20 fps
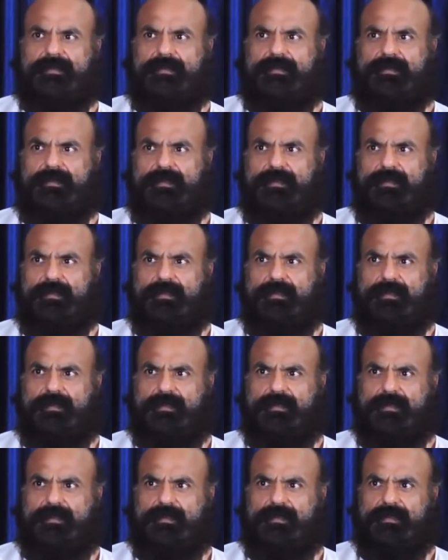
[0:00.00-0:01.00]

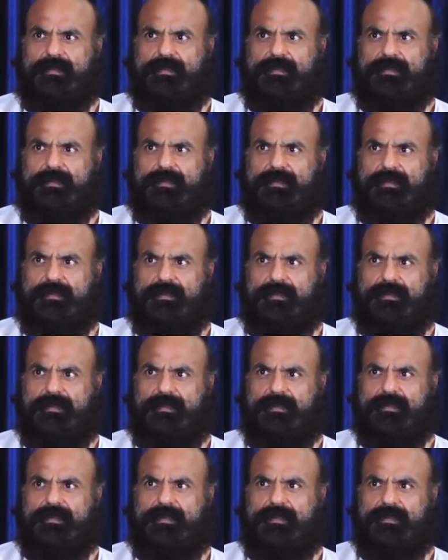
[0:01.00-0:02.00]

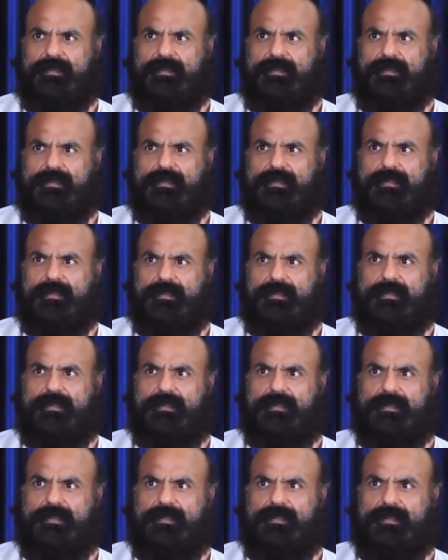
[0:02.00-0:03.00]
Nobody speaks.